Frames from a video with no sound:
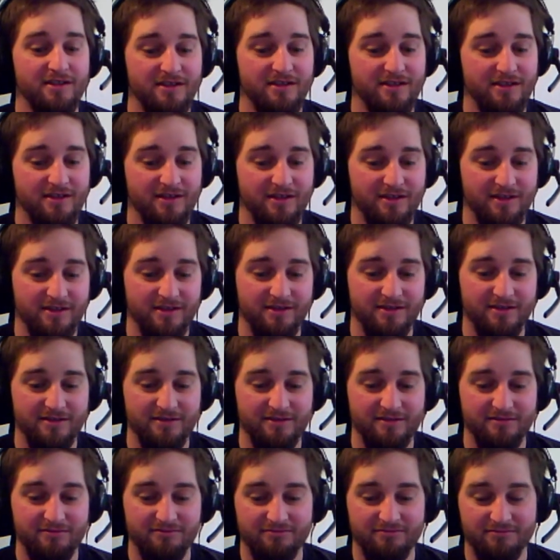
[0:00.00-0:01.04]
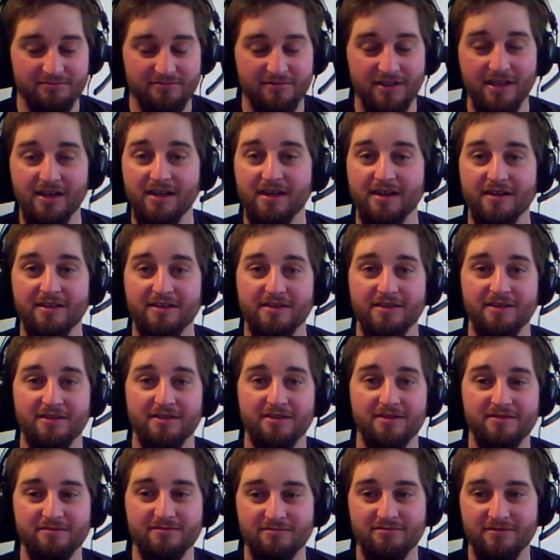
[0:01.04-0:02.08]
and yeah,
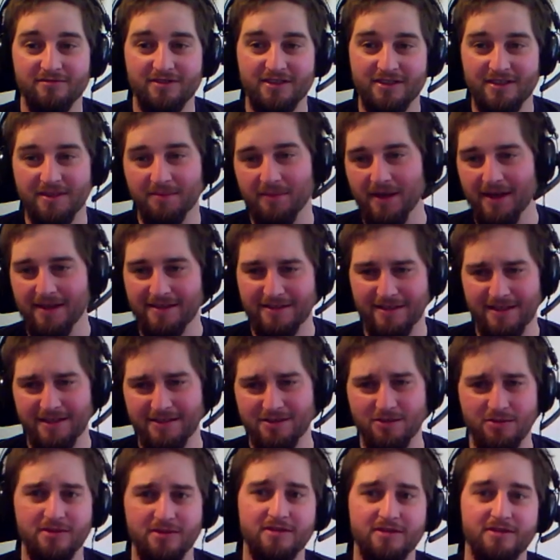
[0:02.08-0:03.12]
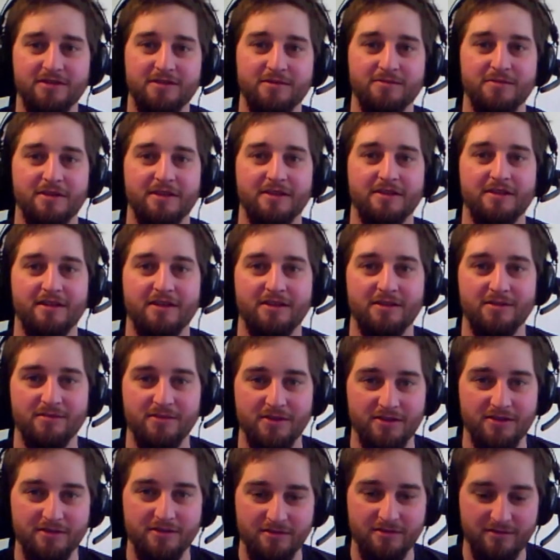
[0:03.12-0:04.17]
they're semi-dangerous depending on your
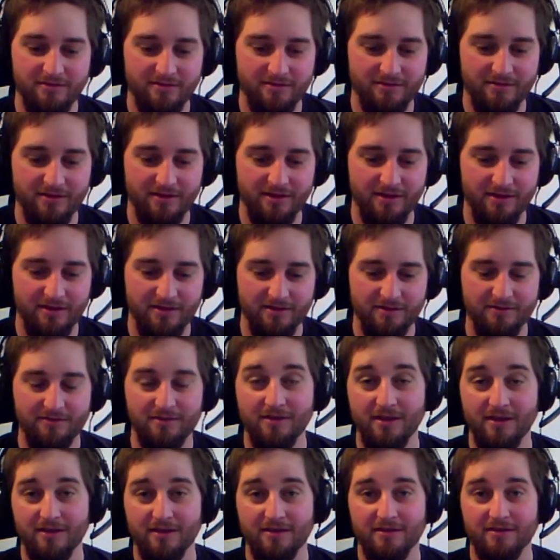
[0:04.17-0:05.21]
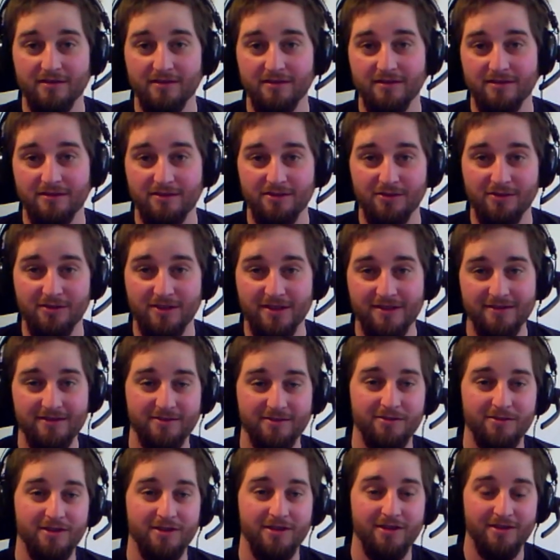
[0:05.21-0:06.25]
build and if you like to go against
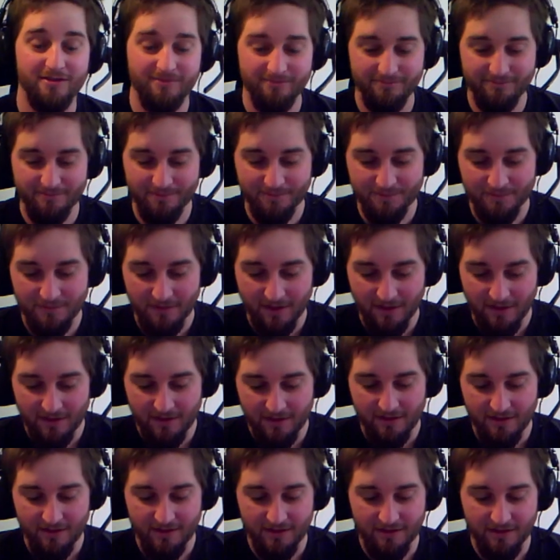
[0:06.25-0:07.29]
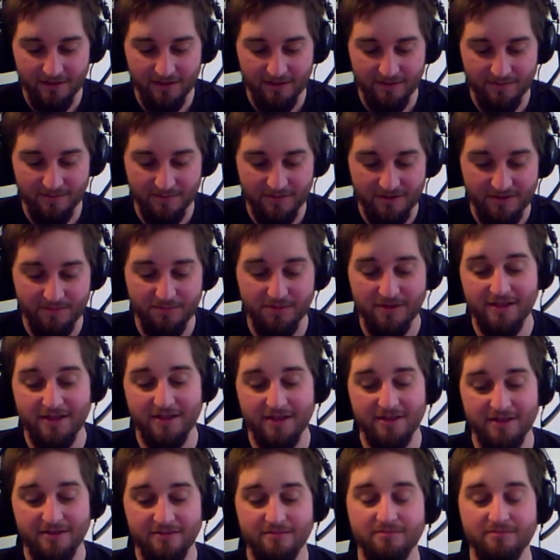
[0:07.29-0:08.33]
them or not. Splitting.